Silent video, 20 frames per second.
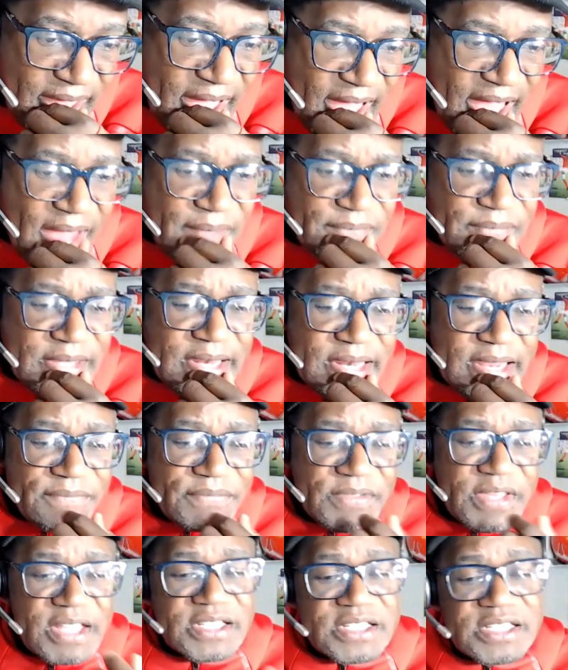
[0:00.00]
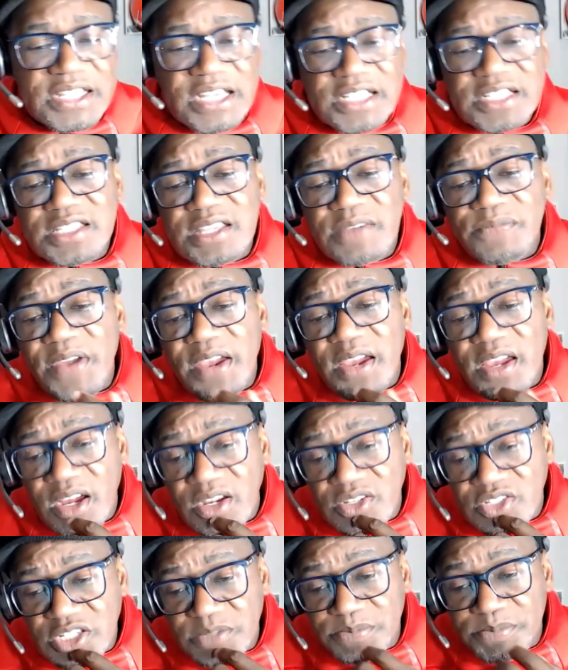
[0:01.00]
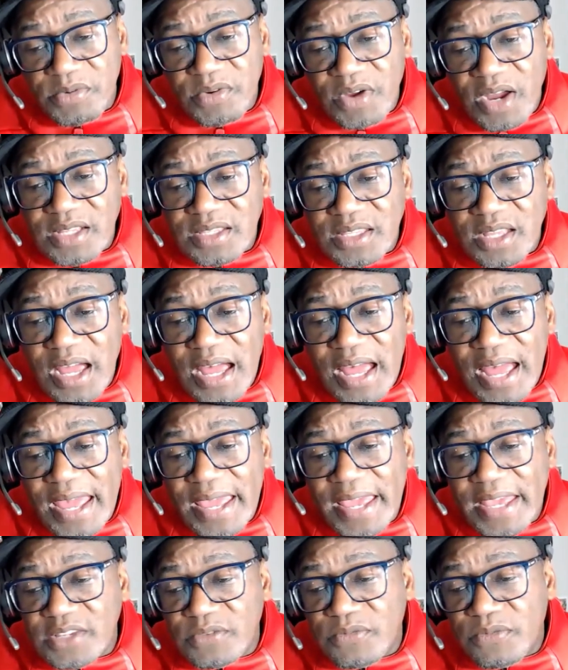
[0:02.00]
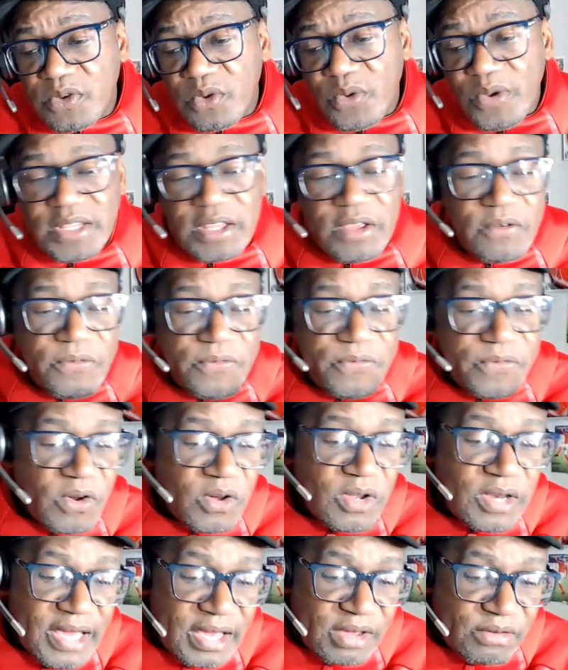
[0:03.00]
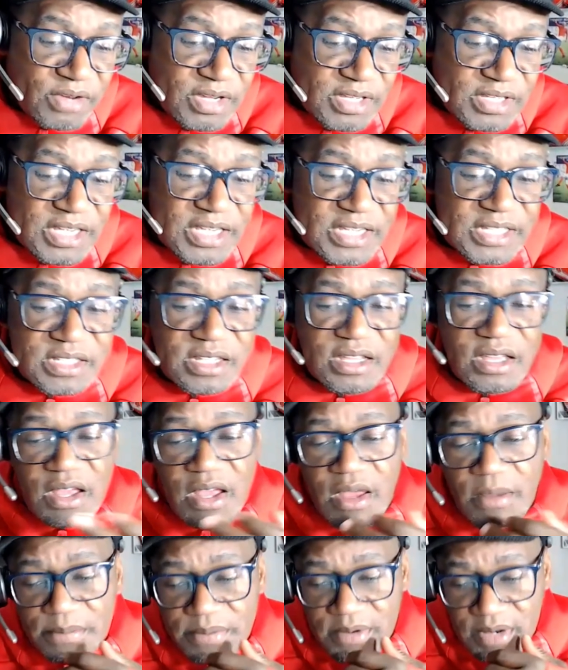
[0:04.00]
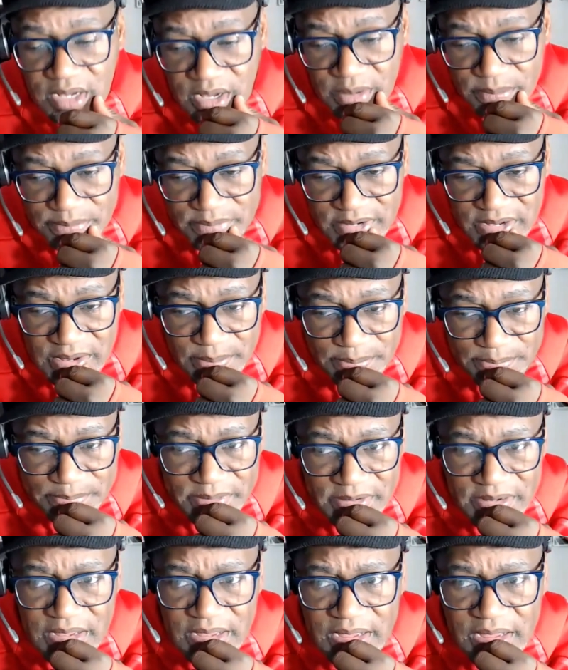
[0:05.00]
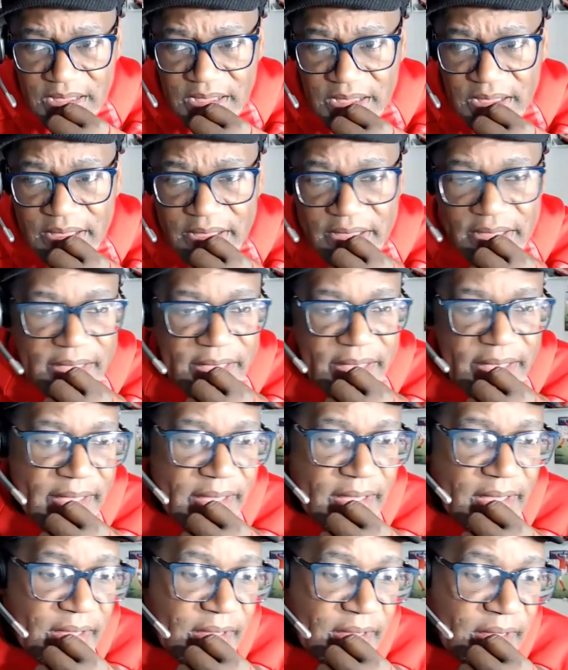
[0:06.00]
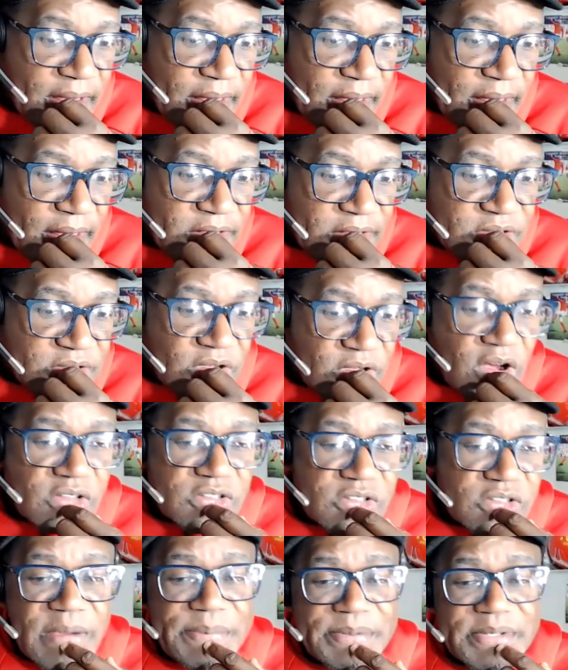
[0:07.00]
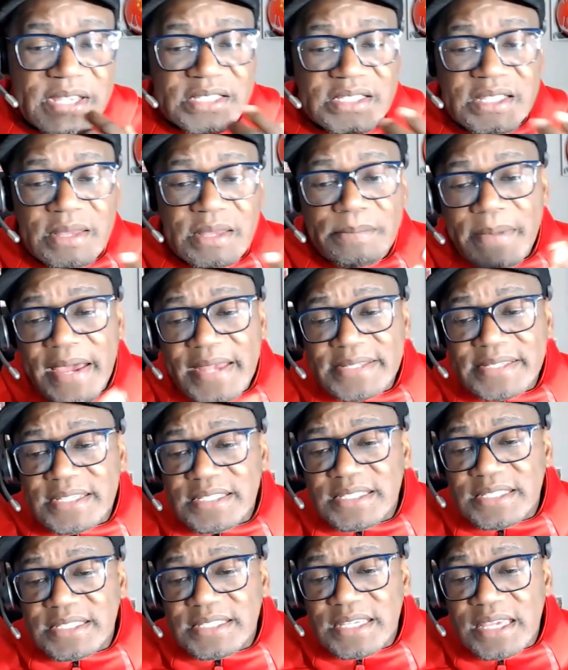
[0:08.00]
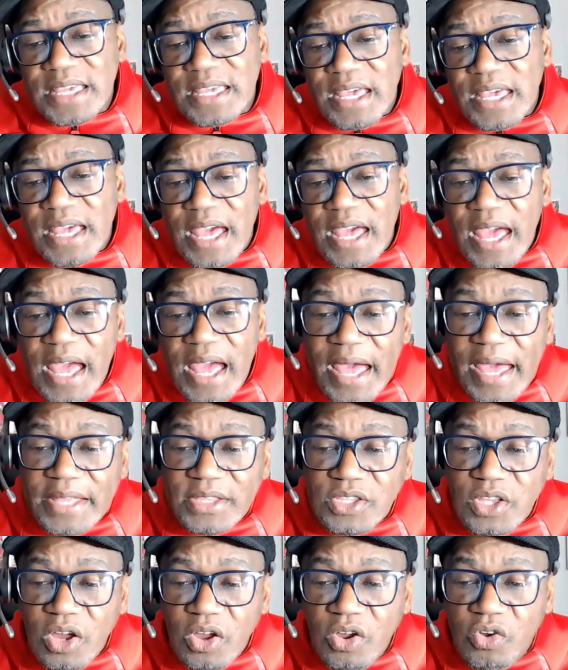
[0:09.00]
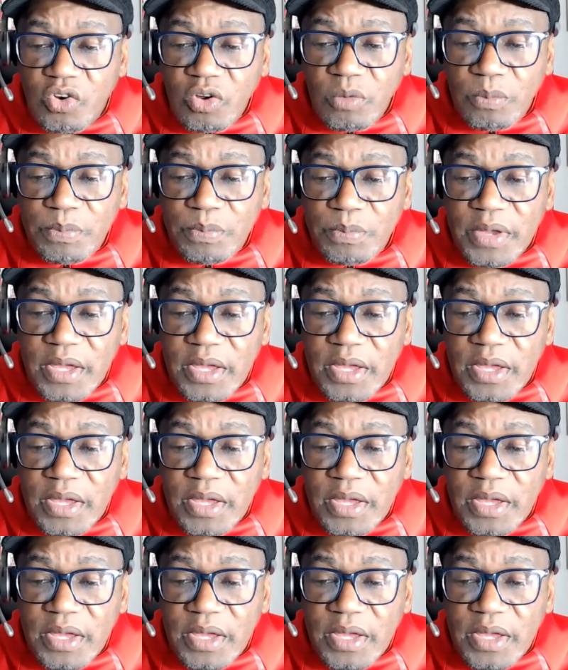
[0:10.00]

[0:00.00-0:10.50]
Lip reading: Having lived in 6 different countries, Berrada is fluent in 4 languages, blah, blah, blah. He's also represented Man City and the group